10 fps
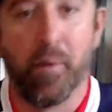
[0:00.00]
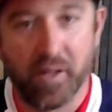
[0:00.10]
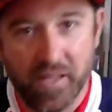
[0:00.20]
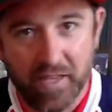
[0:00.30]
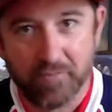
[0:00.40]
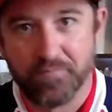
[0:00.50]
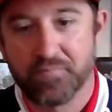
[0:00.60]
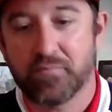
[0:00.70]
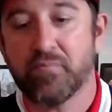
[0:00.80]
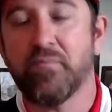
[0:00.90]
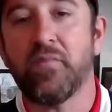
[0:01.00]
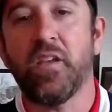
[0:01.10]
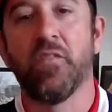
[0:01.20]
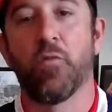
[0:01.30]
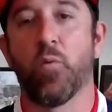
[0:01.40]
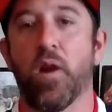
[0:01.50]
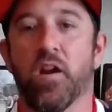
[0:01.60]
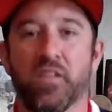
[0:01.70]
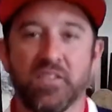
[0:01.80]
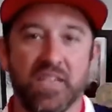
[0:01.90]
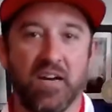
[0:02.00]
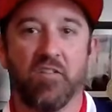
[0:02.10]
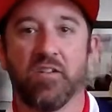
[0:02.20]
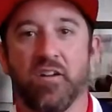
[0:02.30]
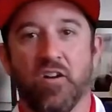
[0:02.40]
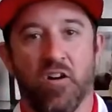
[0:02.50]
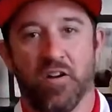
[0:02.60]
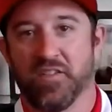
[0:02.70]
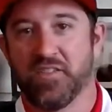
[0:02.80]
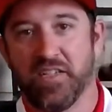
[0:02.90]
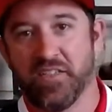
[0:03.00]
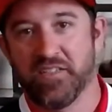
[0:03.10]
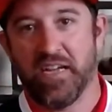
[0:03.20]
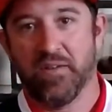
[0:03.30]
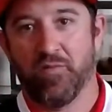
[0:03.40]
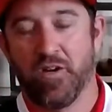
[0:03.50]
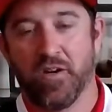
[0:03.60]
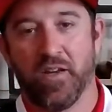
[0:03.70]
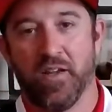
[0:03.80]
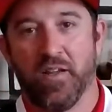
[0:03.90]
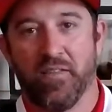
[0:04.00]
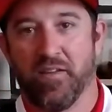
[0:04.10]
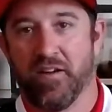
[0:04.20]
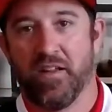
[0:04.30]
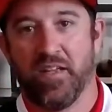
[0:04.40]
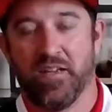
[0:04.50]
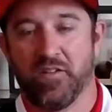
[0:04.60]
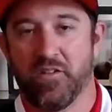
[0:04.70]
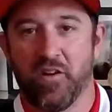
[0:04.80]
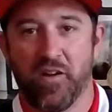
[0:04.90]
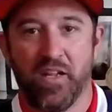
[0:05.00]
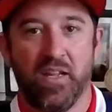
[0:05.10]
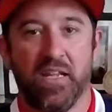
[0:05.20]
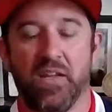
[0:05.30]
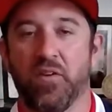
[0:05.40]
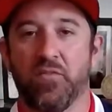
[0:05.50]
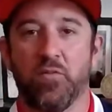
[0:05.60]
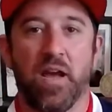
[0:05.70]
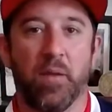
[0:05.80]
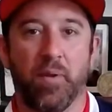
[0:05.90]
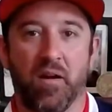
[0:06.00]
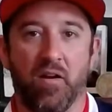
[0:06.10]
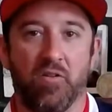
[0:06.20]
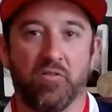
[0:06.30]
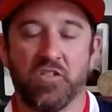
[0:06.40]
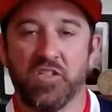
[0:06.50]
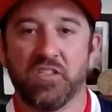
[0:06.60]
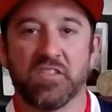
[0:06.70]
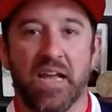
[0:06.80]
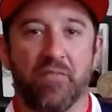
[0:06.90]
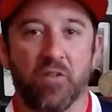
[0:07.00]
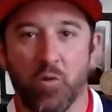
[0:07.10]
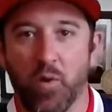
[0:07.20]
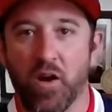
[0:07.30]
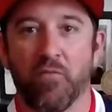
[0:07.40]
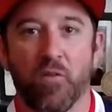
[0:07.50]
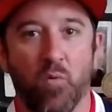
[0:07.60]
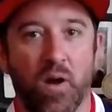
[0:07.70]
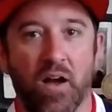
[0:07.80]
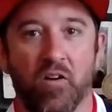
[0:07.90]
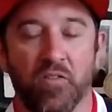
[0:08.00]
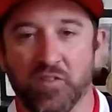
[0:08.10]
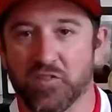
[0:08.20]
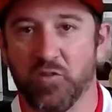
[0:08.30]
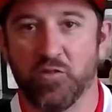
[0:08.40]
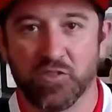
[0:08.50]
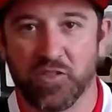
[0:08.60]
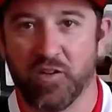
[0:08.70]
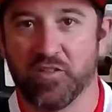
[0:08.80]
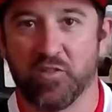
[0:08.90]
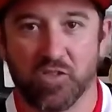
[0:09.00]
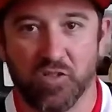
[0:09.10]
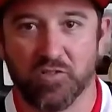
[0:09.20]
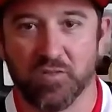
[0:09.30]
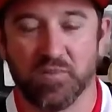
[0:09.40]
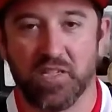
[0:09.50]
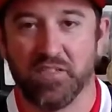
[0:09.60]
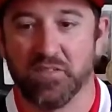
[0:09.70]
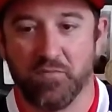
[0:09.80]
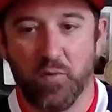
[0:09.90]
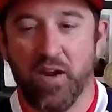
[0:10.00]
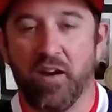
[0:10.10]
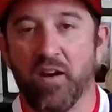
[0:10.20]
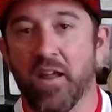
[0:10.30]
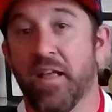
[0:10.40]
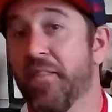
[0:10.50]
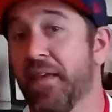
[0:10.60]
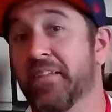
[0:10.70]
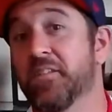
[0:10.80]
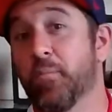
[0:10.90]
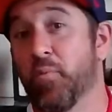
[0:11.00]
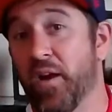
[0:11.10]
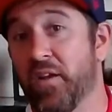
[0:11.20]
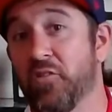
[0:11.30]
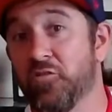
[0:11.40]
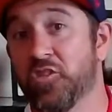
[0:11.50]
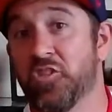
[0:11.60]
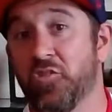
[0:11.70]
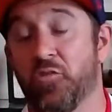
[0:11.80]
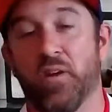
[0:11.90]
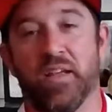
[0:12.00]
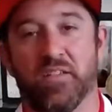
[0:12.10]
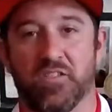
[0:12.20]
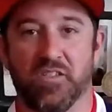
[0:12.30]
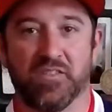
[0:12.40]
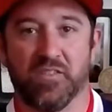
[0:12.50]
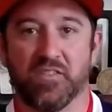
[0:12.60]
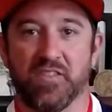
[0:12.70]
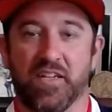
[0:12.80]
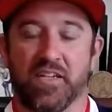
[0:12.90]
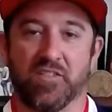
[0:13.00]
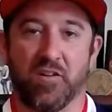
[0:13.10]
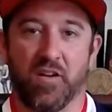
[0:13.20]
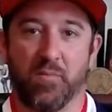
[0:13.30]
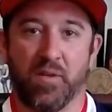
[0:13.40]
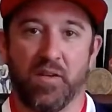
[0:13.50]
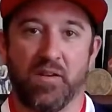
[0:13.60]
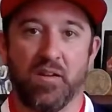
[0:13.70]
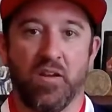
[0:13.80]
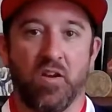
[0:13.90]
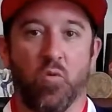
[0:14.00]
But again, if we're wearing these out on a city sidewalk, they're gonna get dirty. Even if you had a pair of OGs, after you wear them for a while, the soles start to show some signs of wear. That's a brand new shoe. It just looks like it's already been